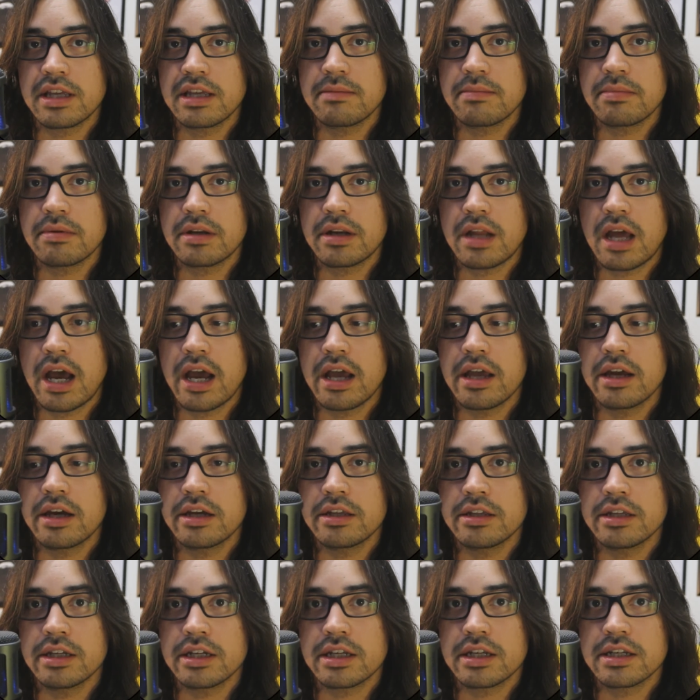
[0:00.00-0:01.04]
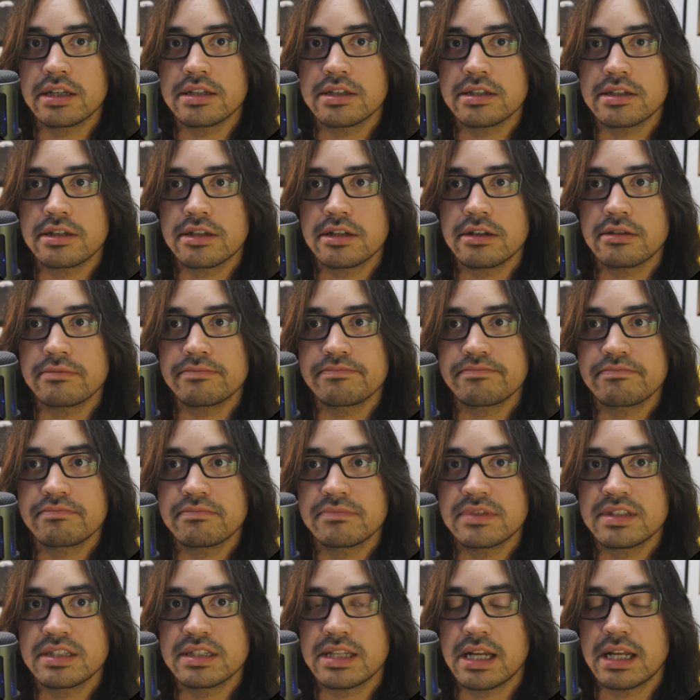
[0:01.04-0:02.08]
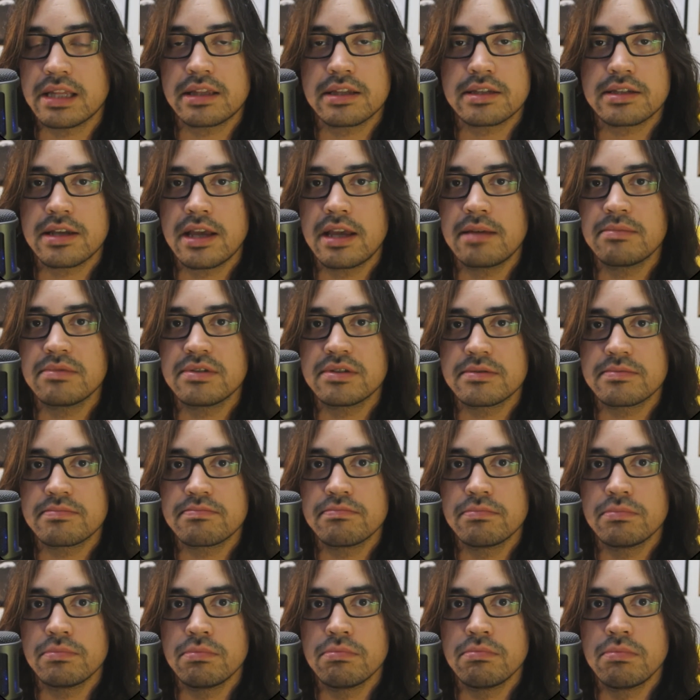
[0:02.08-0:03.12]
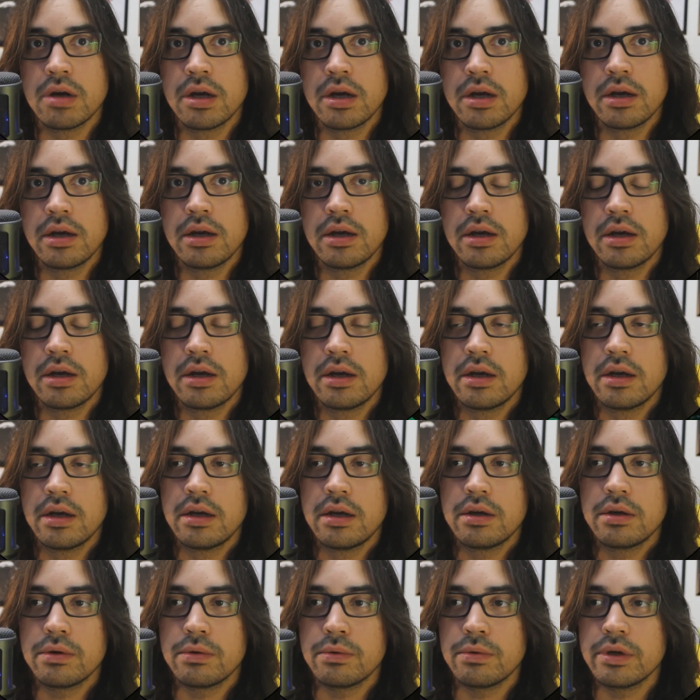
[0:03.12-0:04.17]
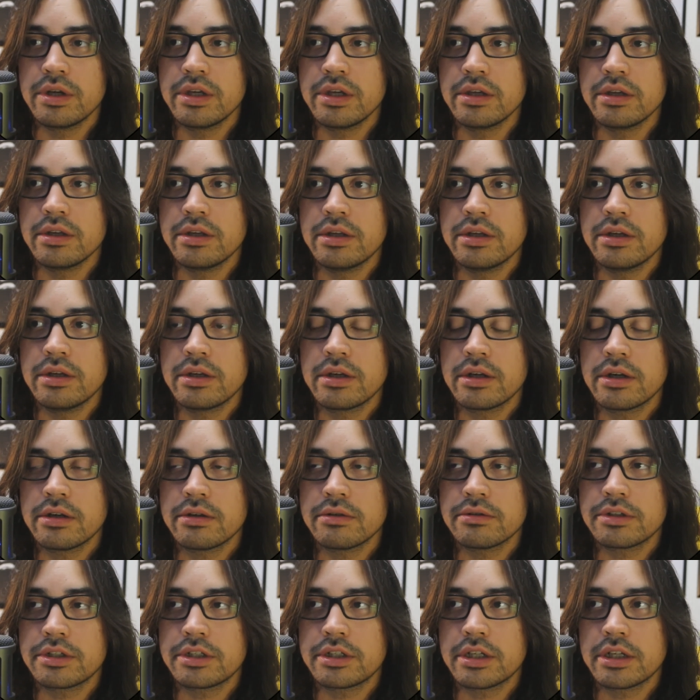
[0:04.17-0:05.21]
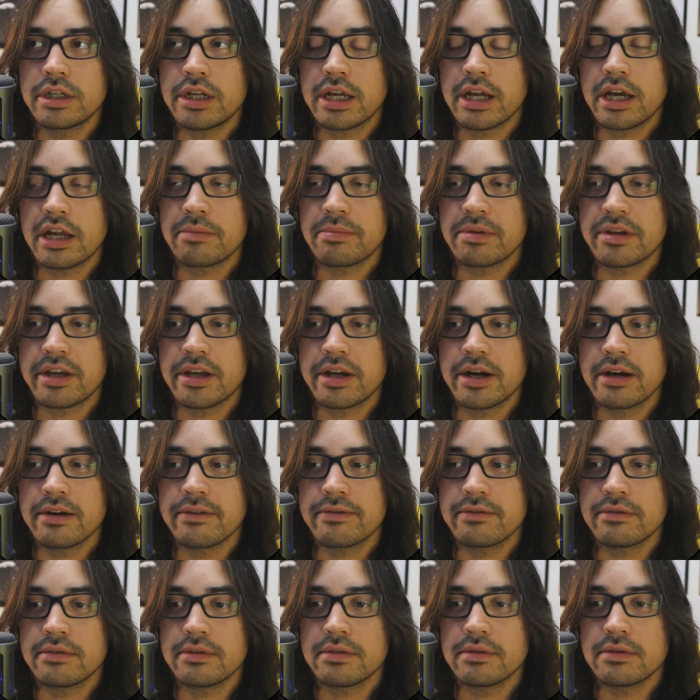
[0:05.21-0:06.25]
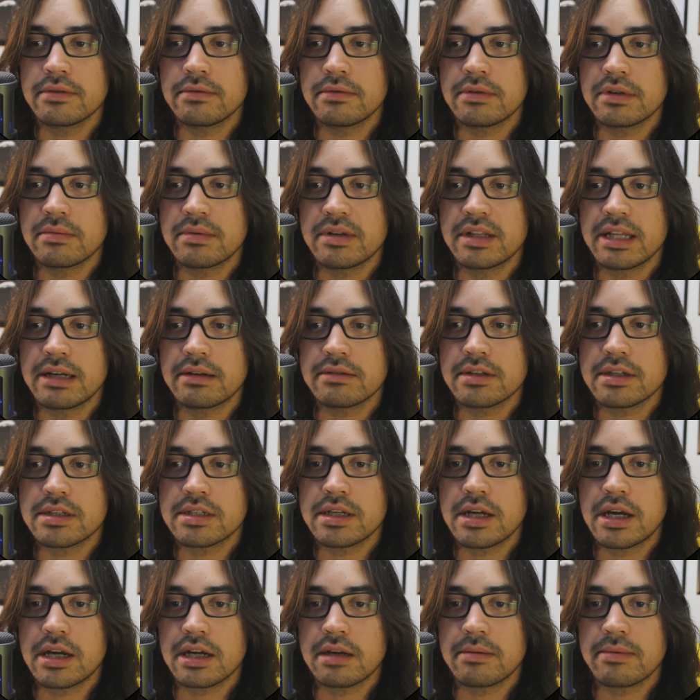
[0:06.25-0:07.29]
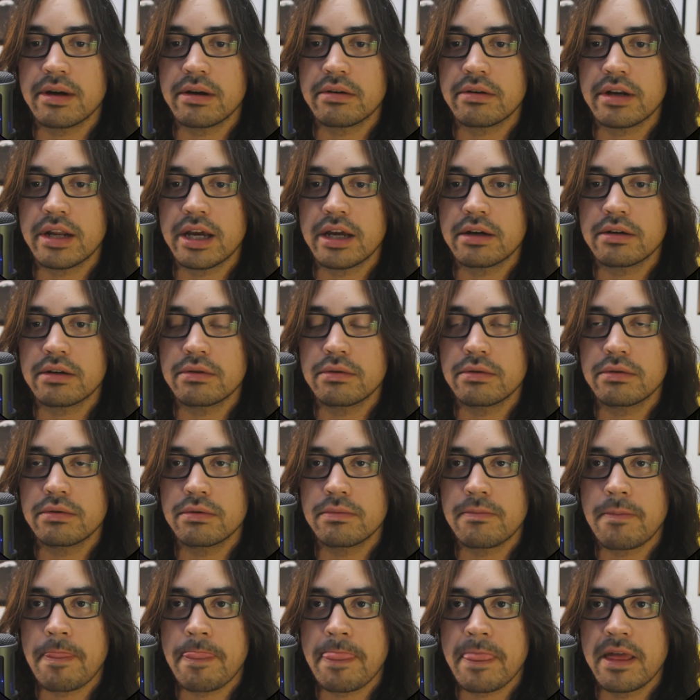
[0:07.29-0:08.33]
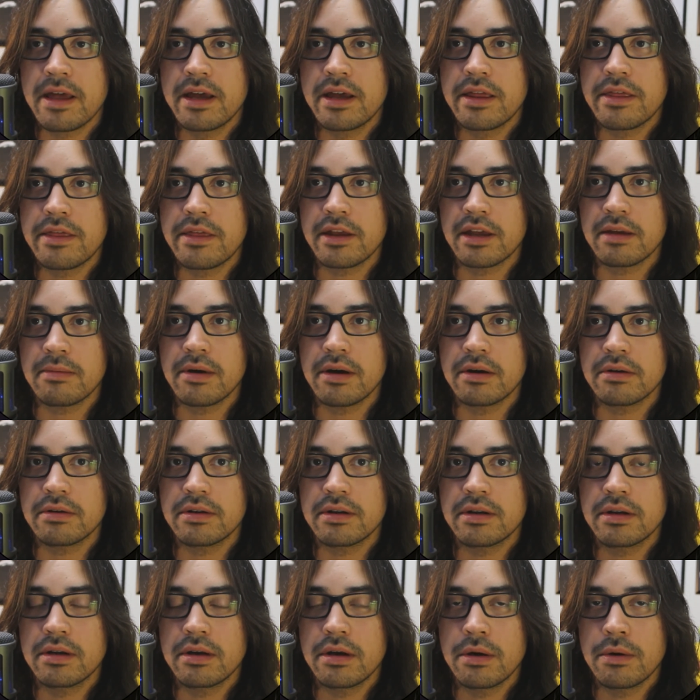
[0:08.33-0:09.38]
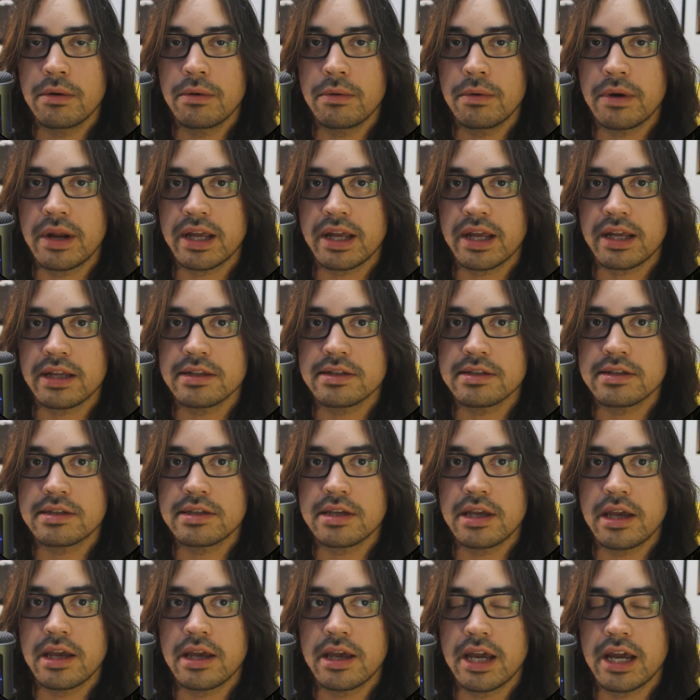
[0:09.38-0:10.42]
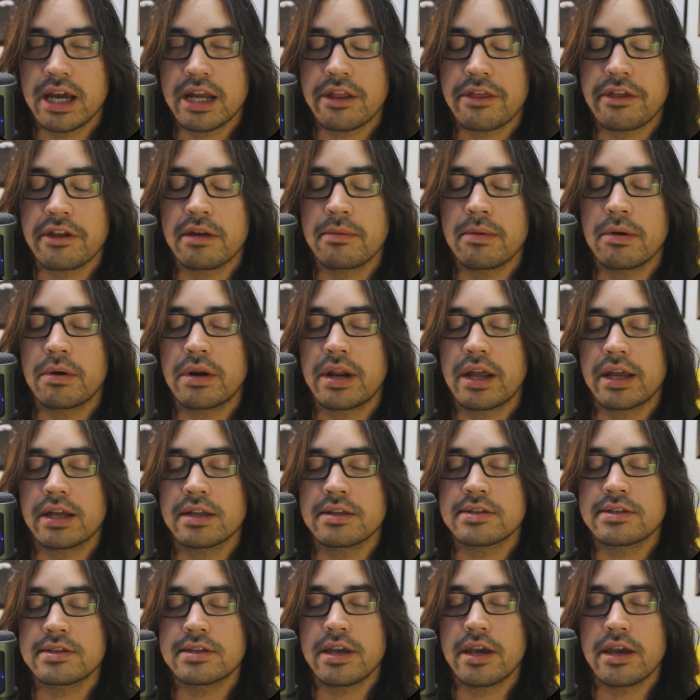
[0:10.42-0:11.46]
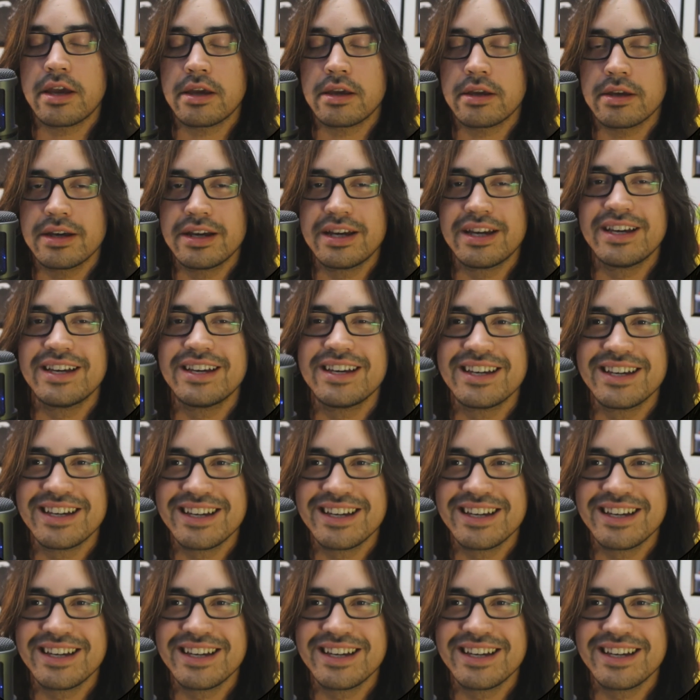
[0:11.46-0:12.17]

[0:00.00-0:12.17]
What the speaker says: something to keep an eye on you. Because, you know, it's not the same as weed. Oh, shit. I got to be careful what I'm allowed to talk about now. Think about what I can say. I got to think about what I can say.